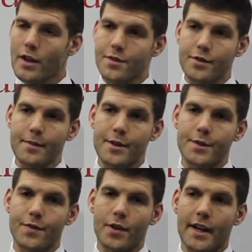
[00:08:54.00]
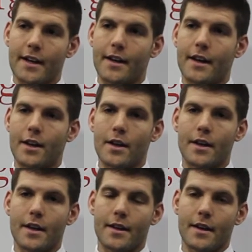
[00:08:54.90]
extremely useful in a, in a,
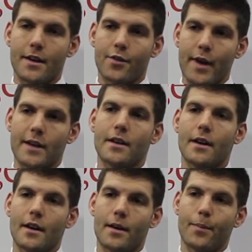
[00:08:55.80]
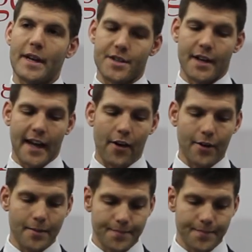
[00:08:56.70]
in a direct uh, patient encounter.